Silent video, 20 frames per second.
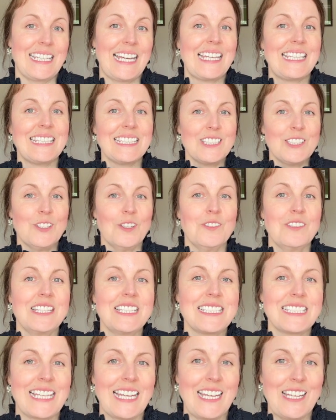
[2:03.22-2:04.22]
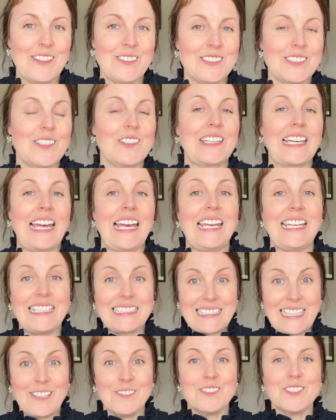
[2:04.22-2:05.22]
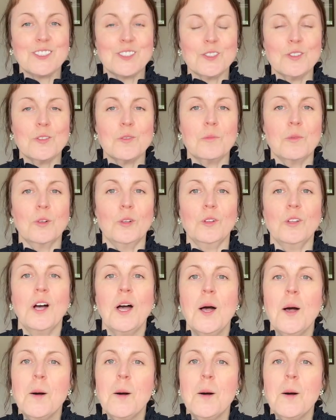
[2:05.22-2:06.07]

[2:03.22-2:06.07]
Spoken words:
And, this sounds okay, it sounds doable.